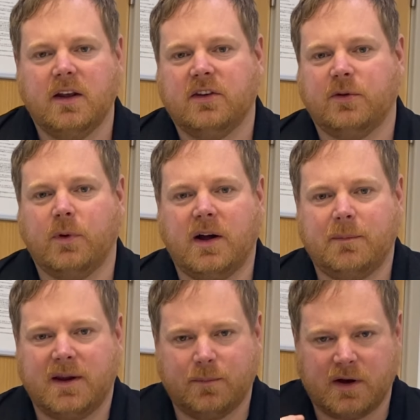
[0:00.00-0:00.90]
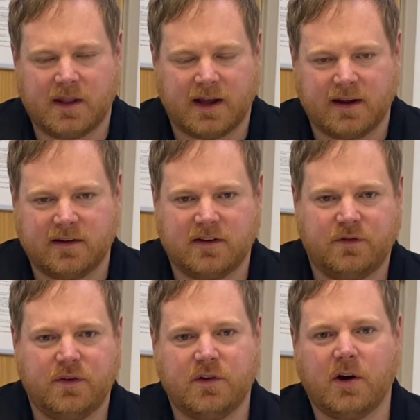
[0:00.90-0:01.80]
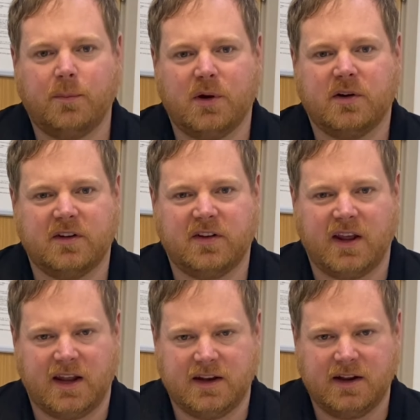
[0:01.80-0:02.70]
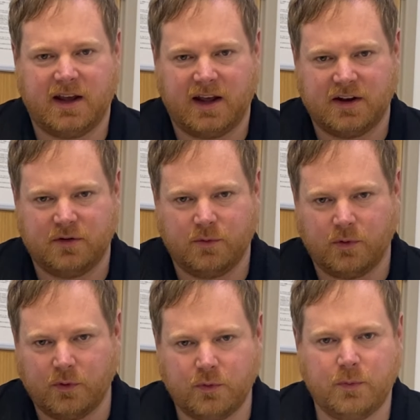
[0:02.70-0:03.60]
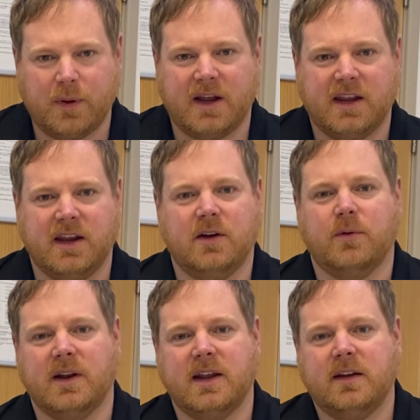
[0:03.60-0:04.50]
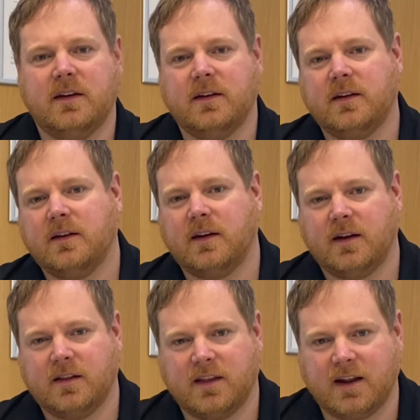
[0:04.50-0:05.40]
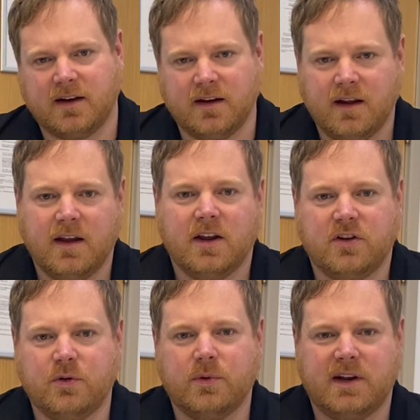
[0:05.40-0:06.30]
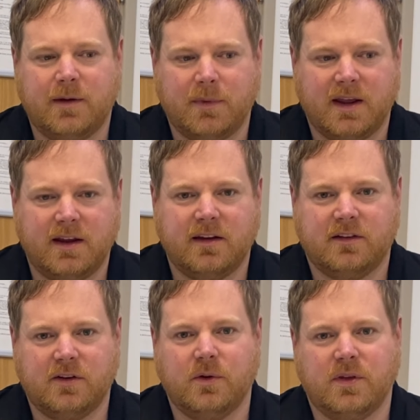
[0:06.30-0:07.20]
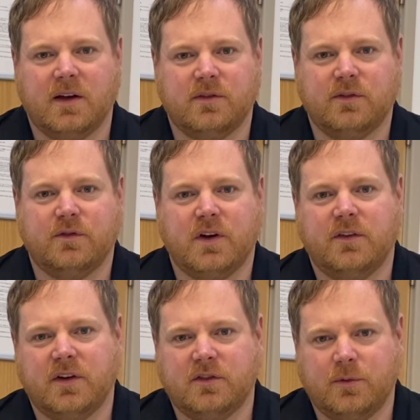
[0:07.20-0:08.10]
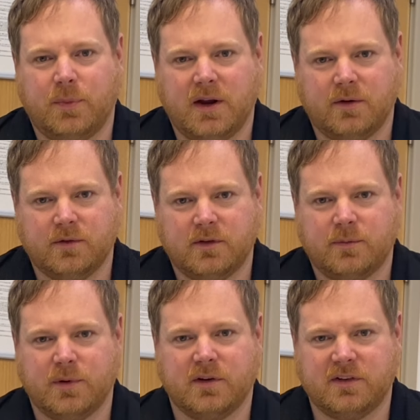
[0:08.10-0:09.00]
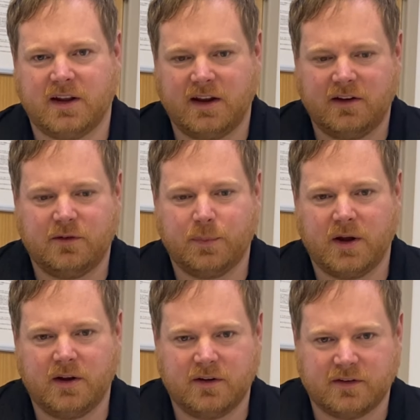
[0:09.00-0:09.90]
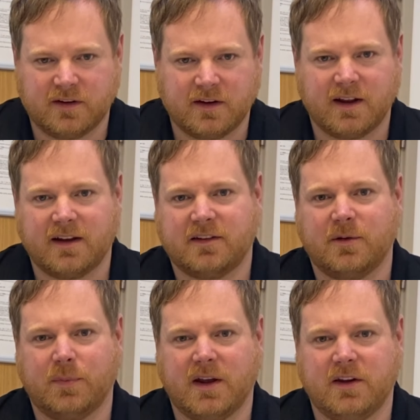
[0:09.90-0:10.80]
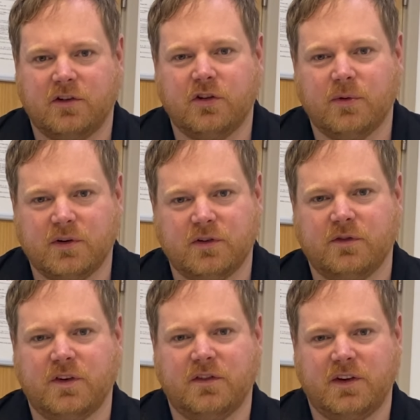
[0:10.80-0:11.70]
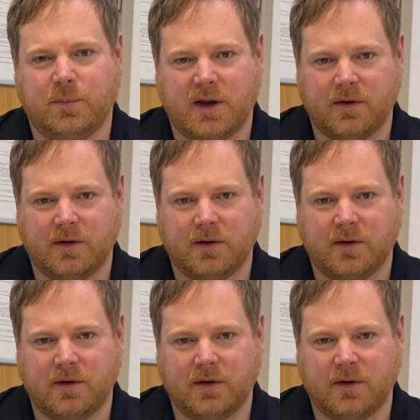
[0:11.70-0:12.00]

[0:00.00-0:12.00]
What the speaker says: So what I mean by that is, if you've got a block of 10 and you all pay equally, then your limit is £2,500, because each person has to pay £250.